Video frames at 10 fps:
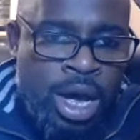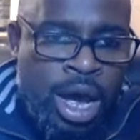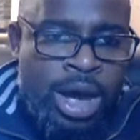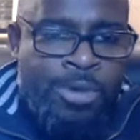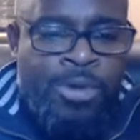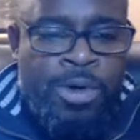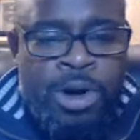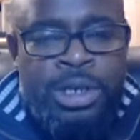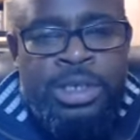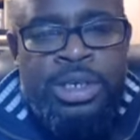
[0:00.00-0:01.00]
I
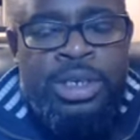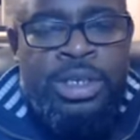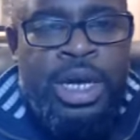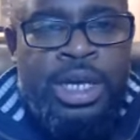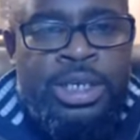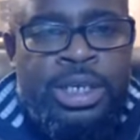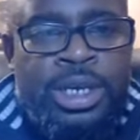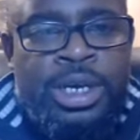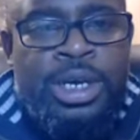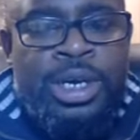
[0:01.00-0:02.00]
warrant that
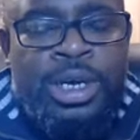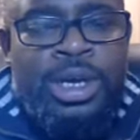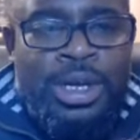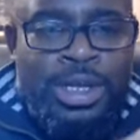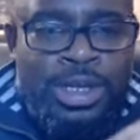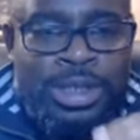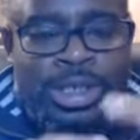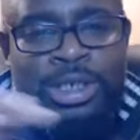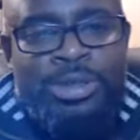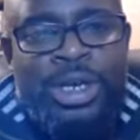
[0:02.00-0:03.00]
the
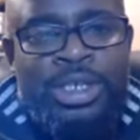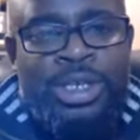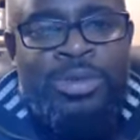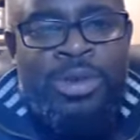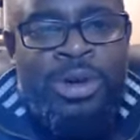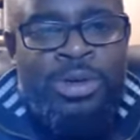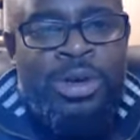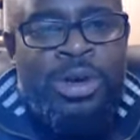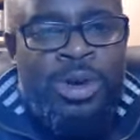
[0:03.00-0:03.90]
situation in the world